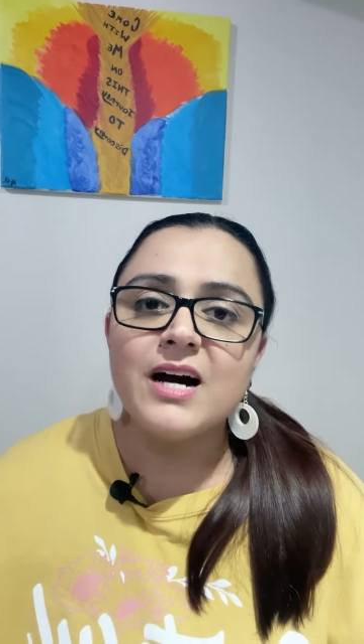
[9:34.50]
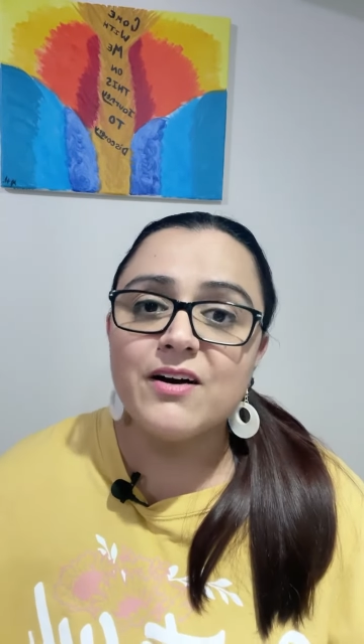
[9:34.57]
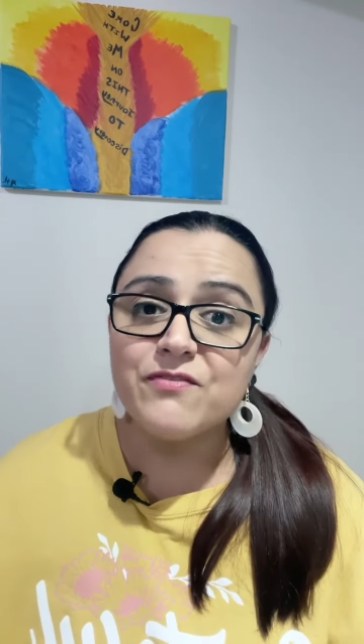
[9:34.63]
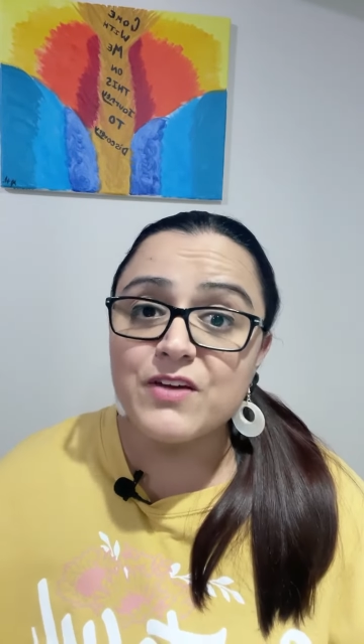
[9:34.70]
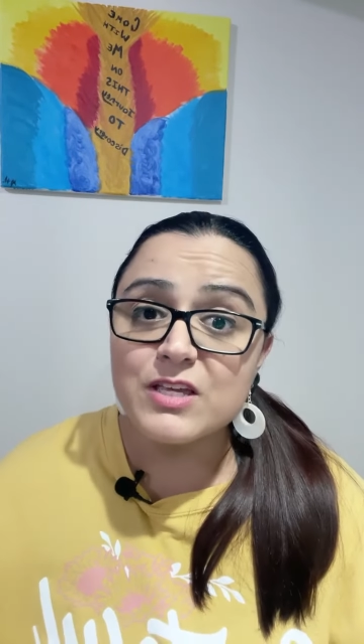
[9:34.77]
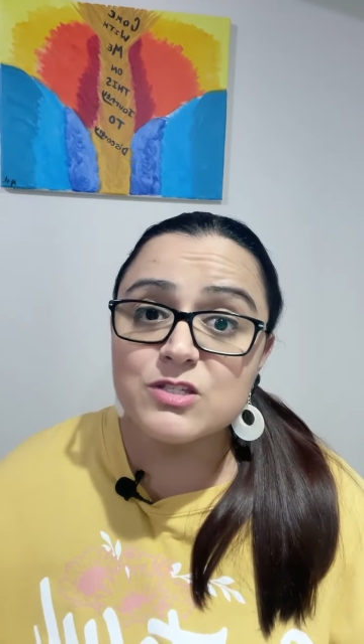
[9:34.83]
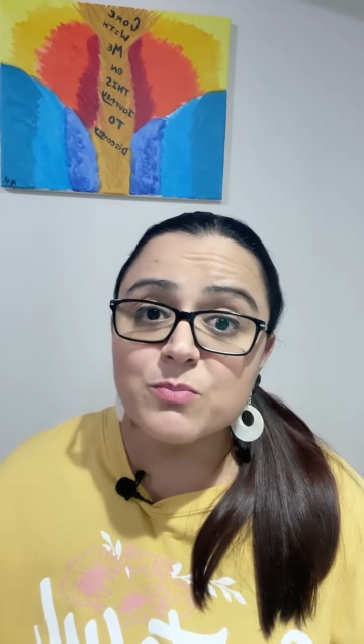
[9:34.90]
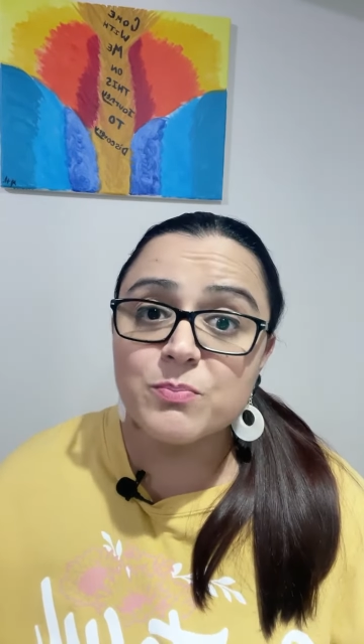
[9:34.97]

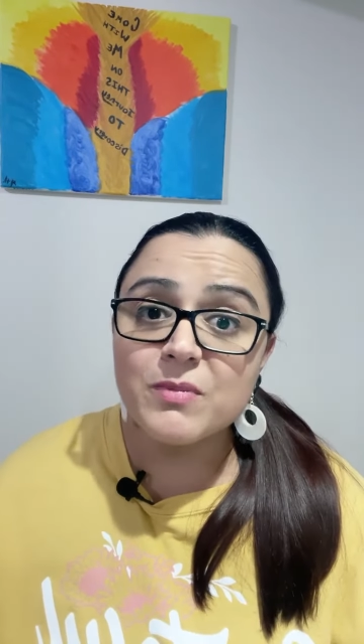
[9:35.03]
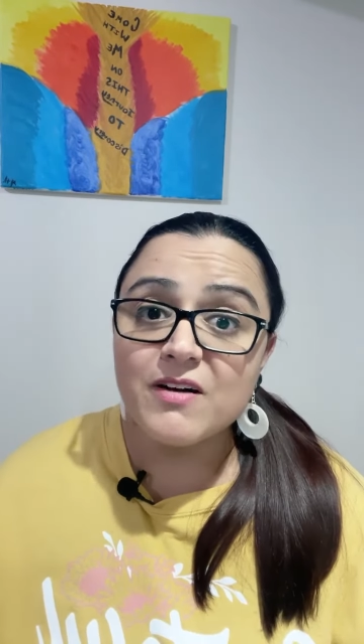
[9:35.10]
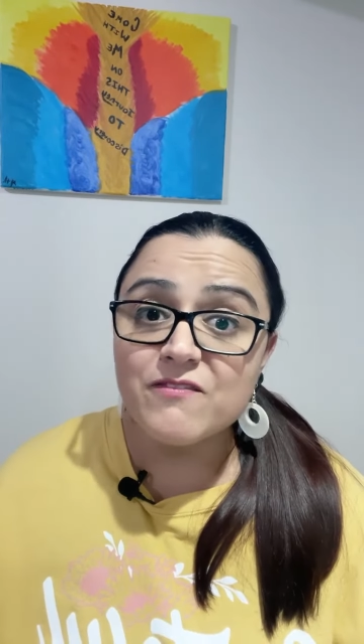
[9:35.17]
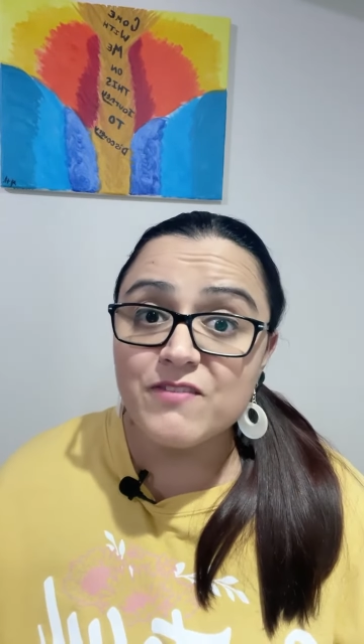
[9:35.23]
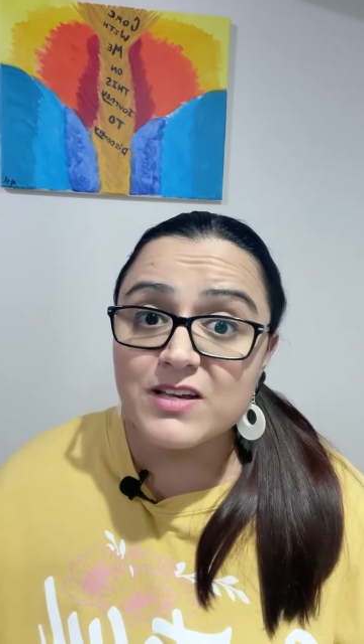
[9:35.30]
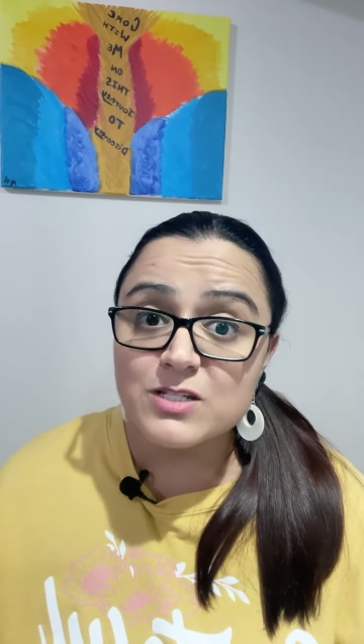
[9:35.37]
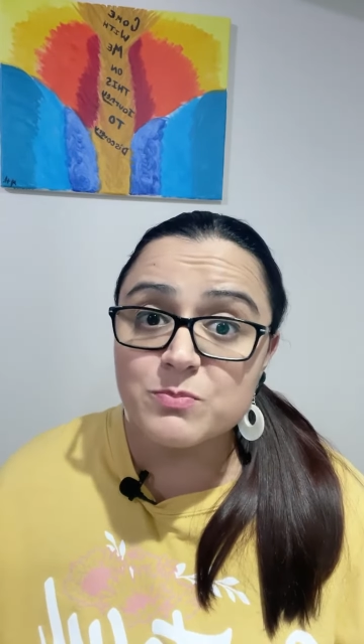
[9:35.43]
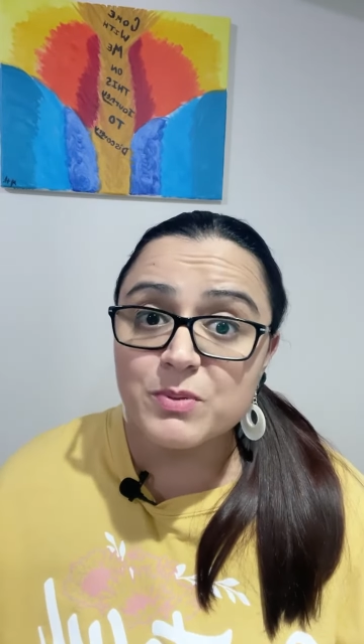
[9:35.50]

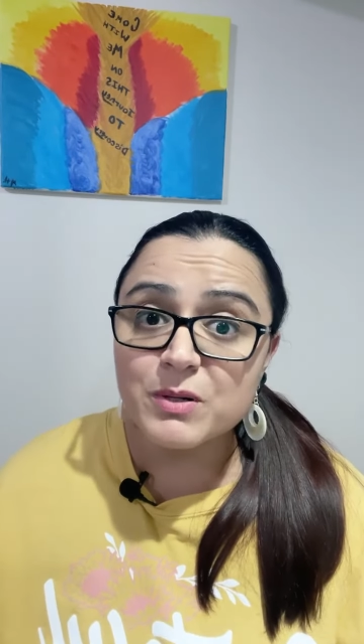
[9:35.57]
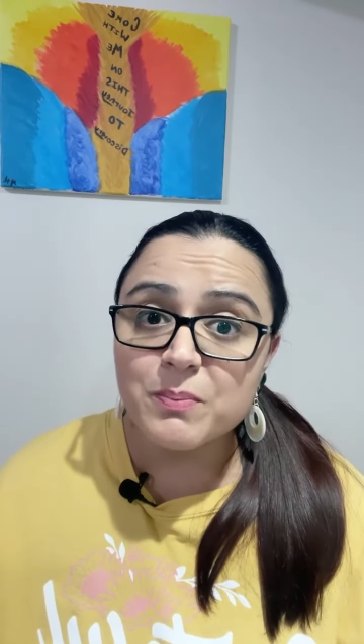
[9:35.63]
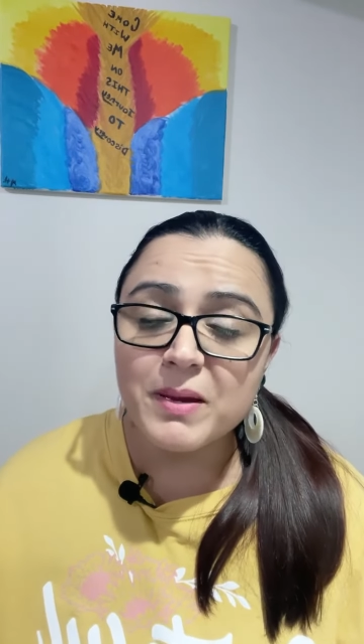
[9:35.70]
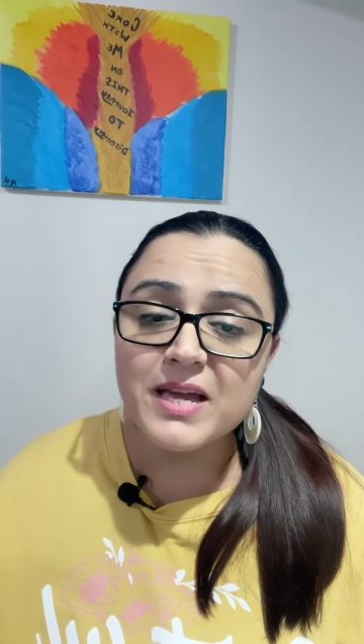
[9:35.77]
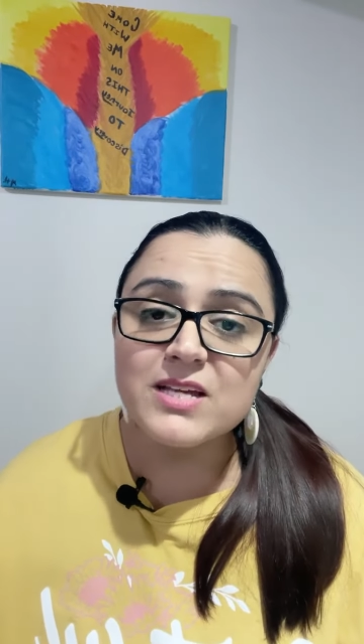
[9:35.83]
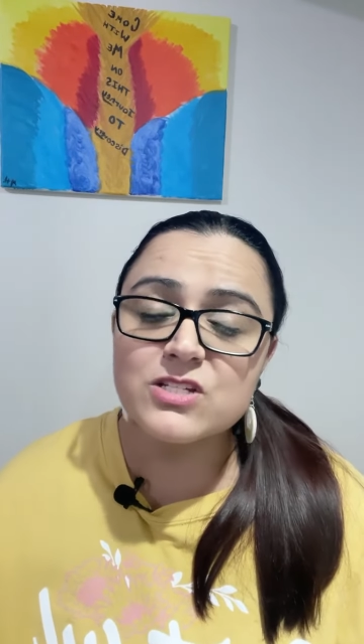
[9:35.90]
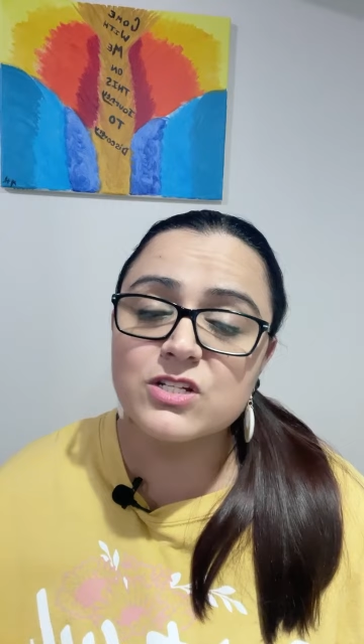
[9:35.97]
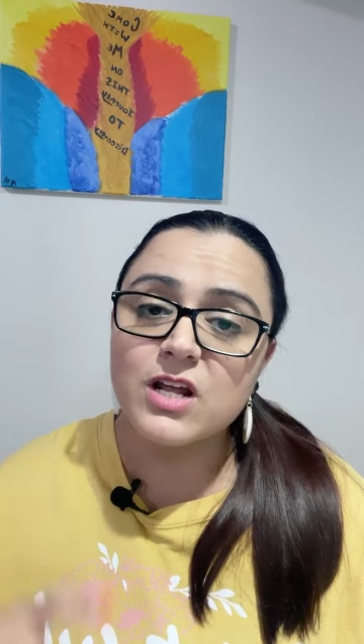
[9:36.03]
Facebook
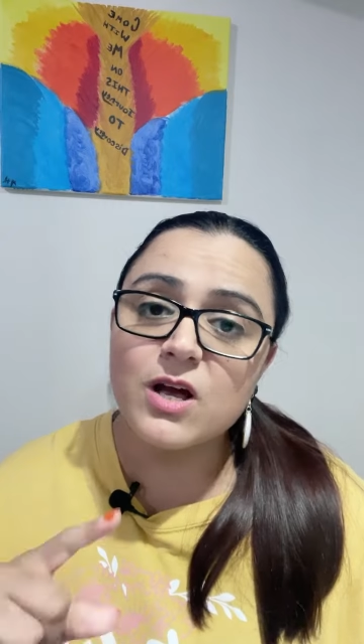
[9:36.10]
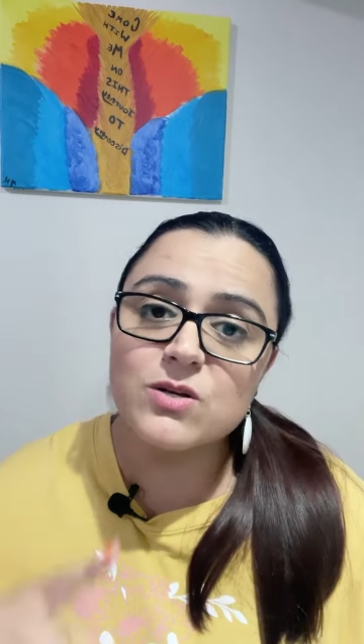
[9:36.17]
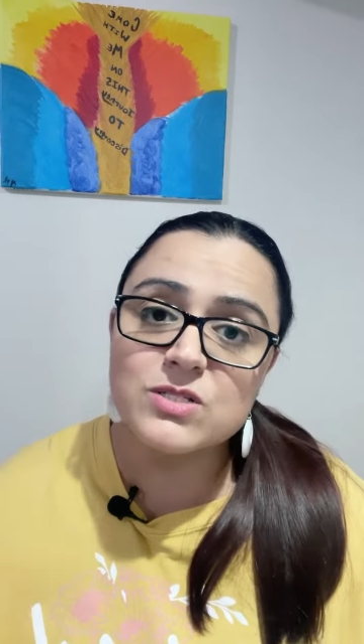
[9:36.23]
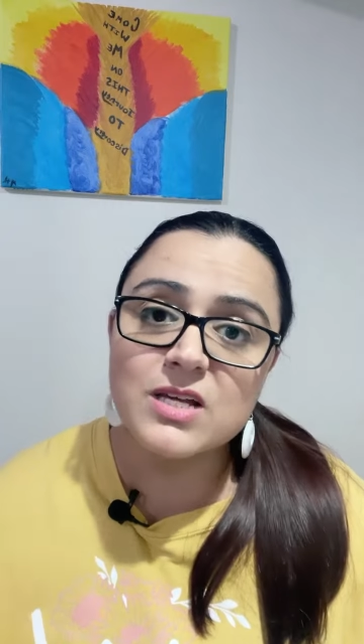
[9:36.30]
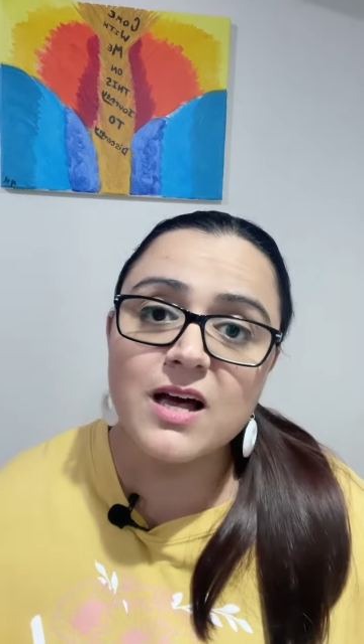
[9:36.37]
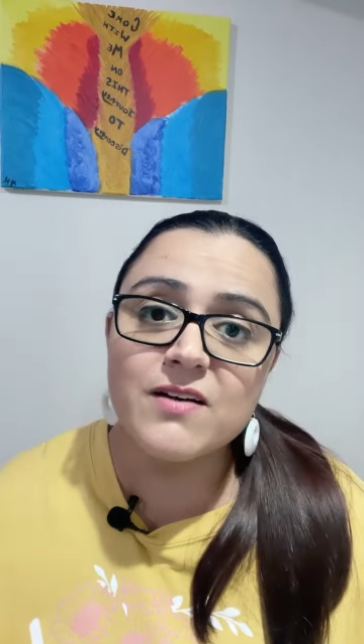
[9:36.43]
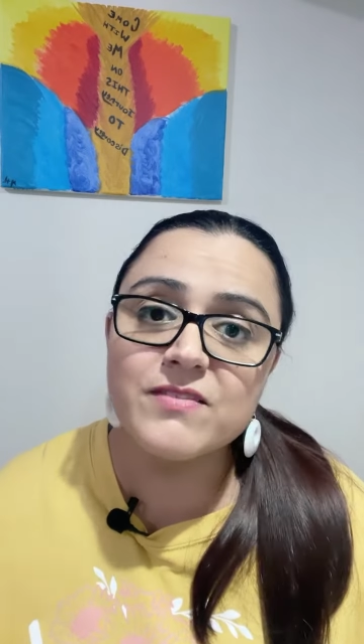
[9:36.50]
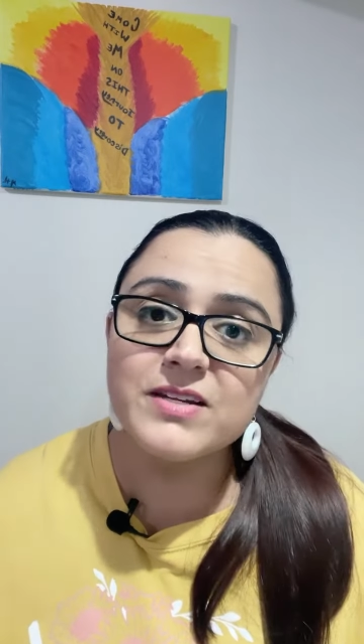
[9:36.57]
page, and I
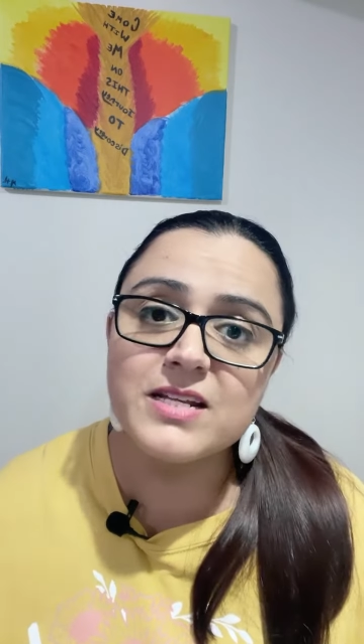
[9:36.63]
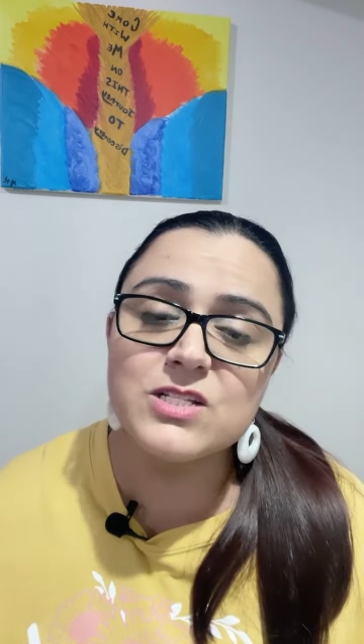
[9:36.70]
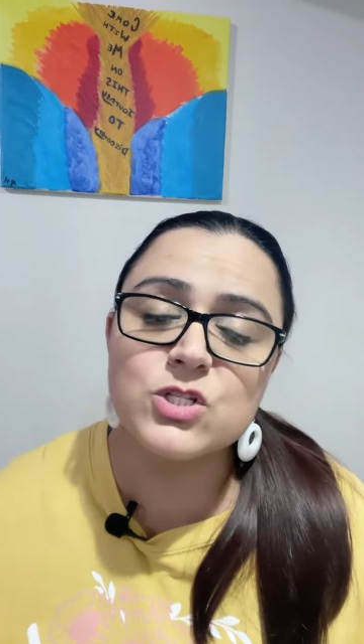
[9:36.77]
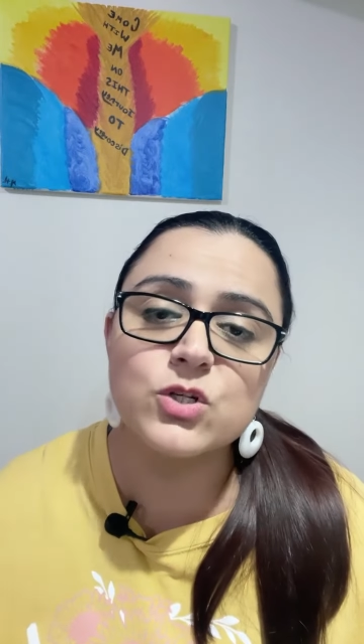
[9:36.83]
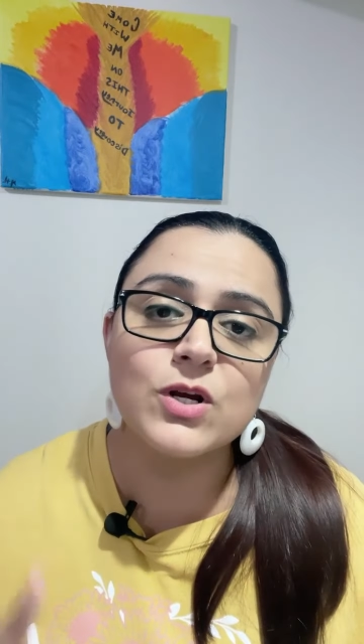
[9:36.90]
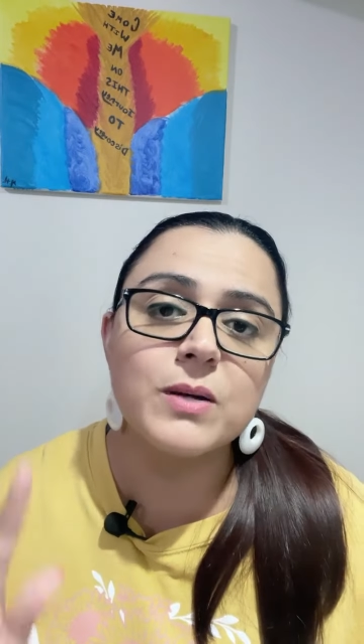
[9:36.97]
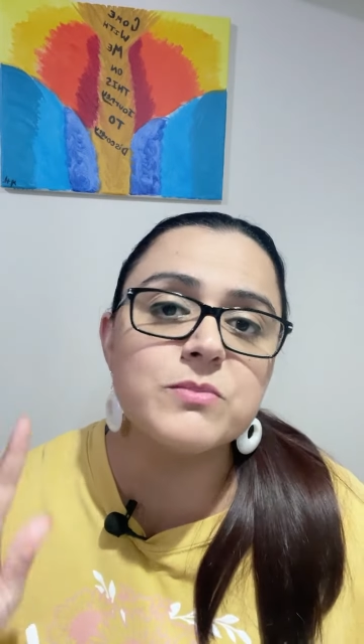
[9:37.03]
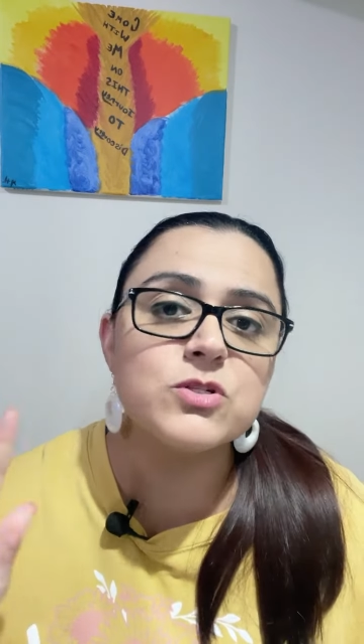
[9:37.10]
also have an
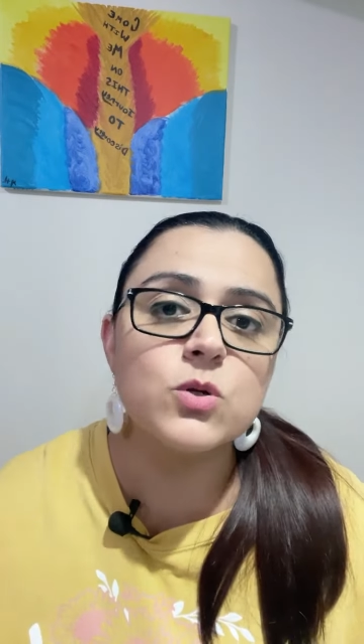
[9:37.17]
Instagram.